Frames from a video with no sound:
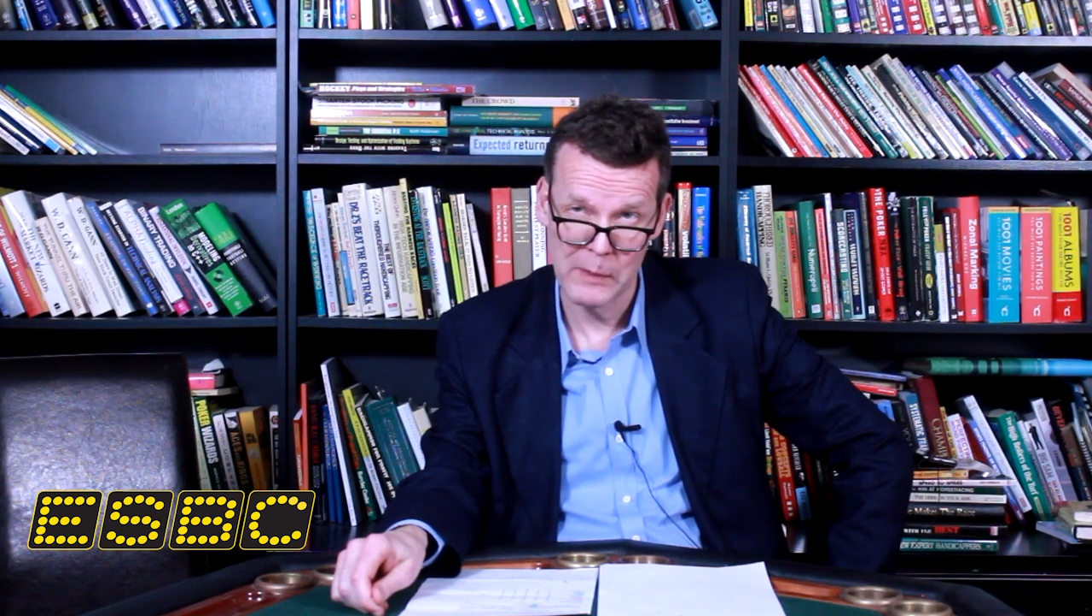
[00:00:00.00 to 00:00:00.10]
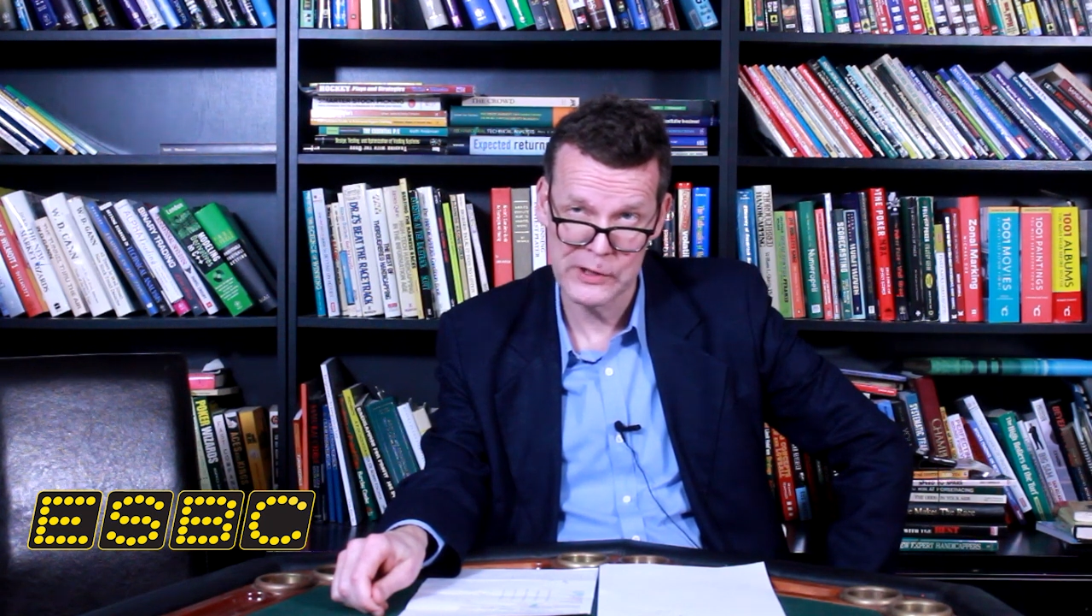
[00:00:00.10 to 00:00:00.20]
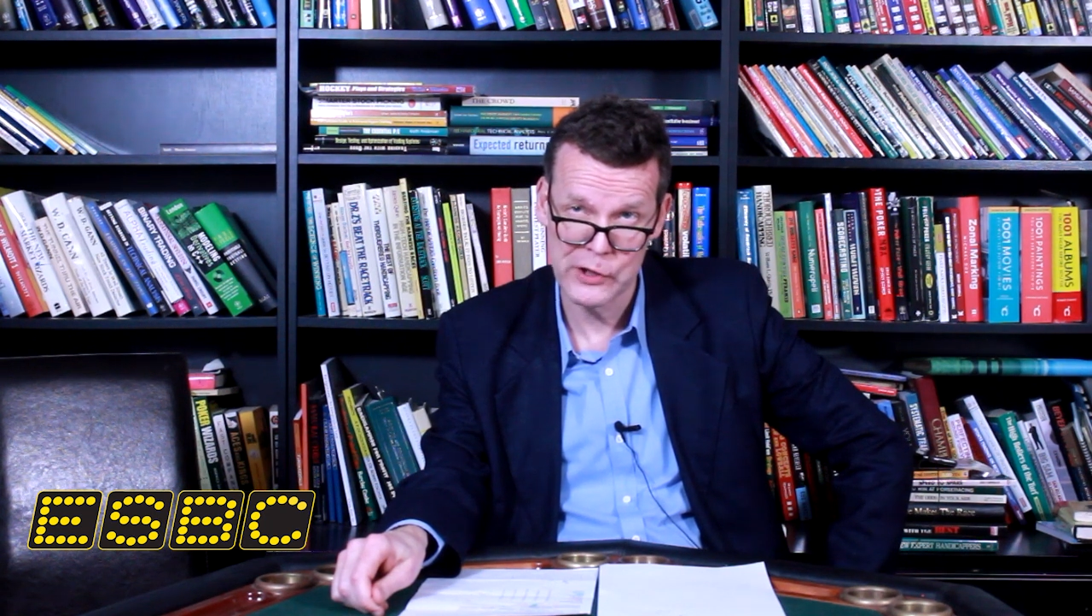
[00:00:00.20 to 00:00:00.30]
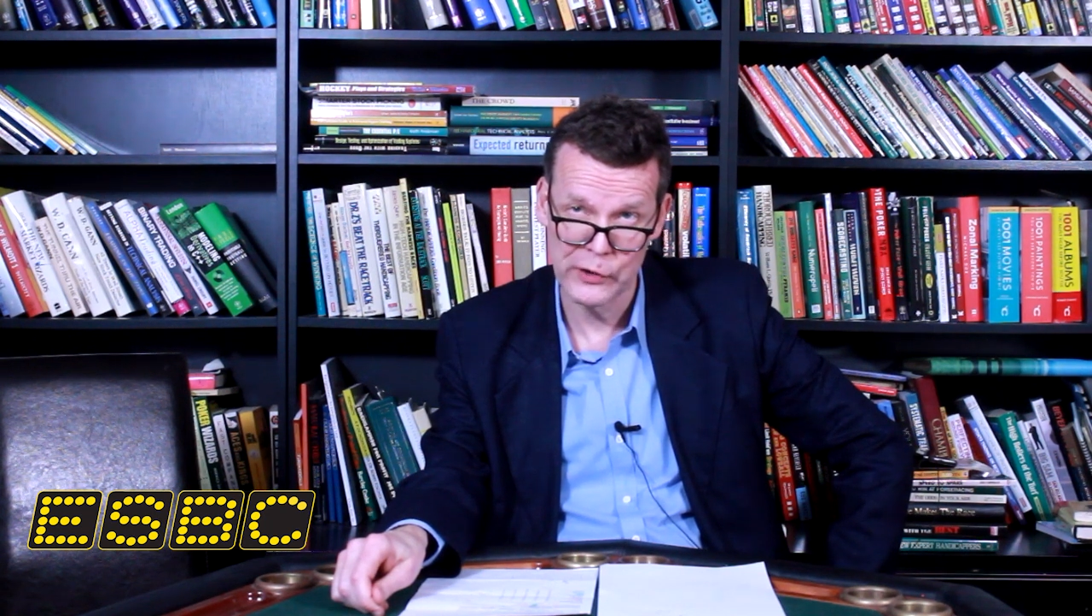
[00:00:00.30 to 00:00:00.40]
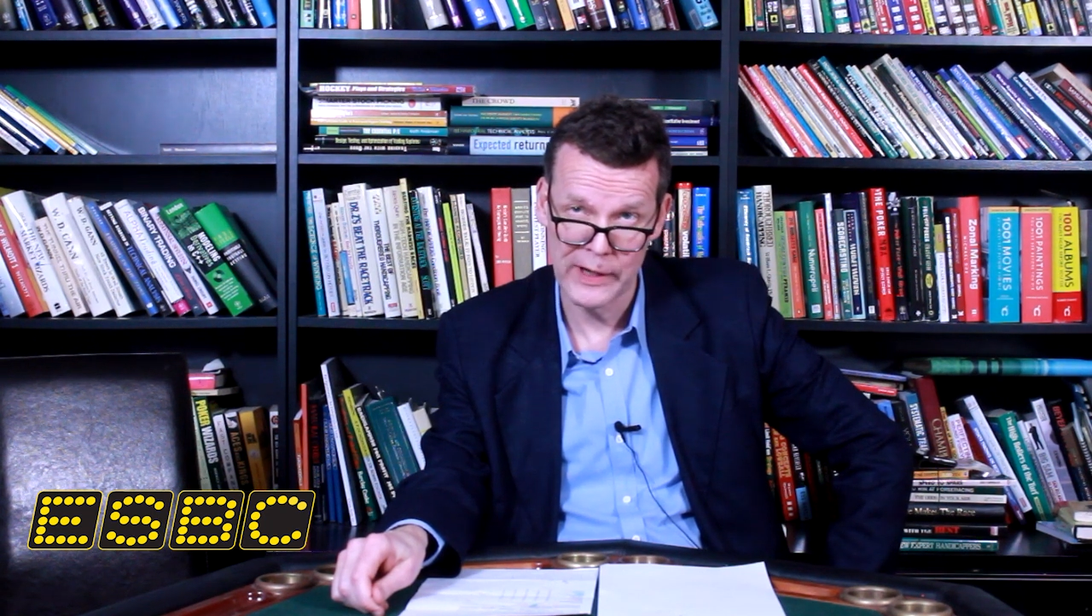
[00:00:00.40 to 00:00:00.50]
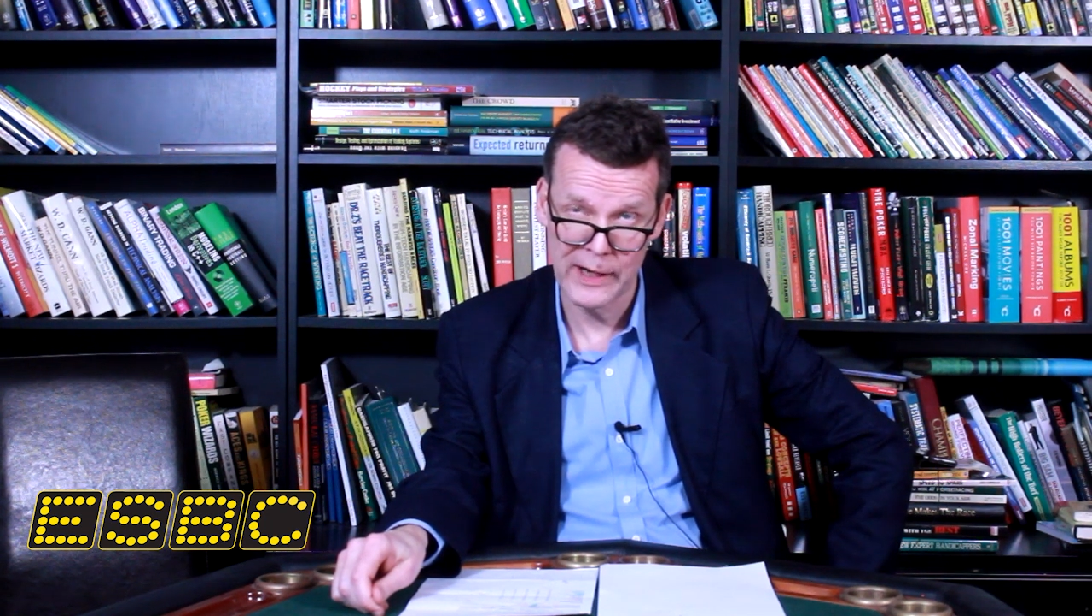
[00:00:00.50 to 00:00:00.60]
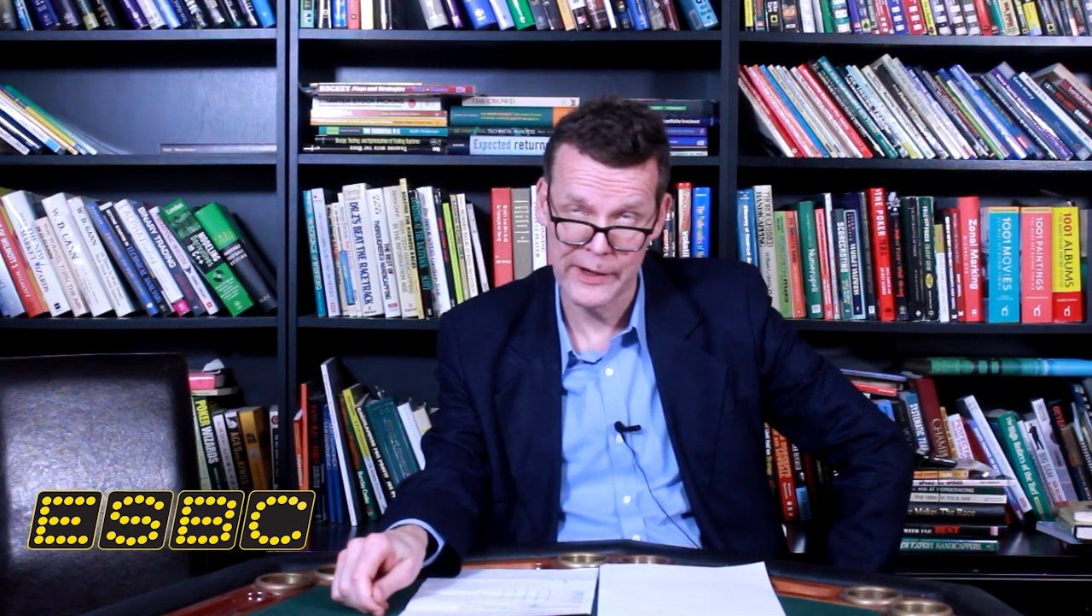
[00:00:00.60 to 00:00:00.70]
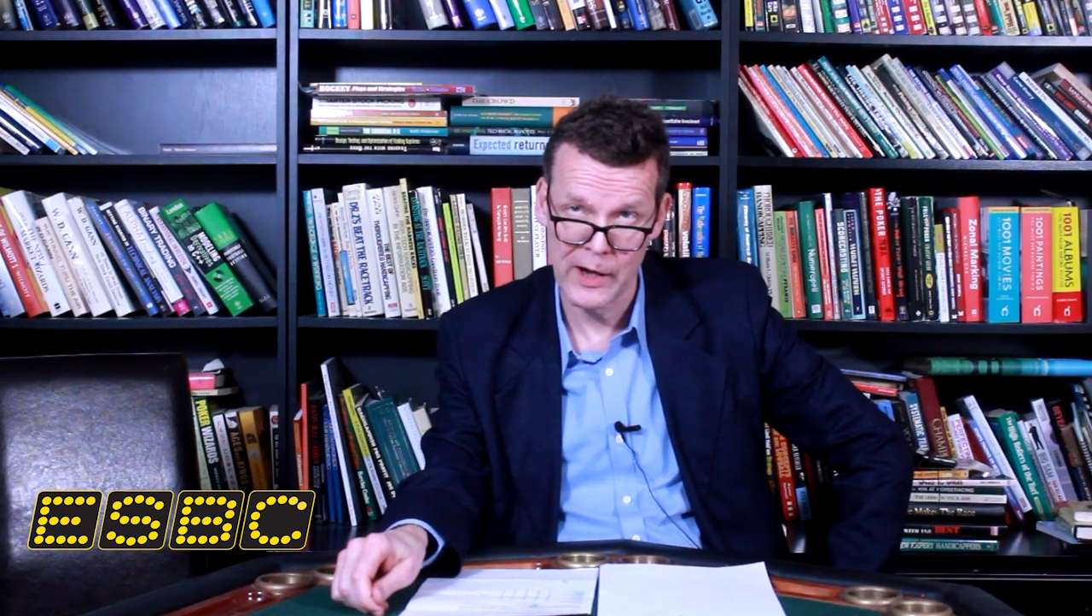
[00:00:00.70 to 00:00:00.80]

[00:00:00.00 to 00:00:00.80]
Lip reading: material in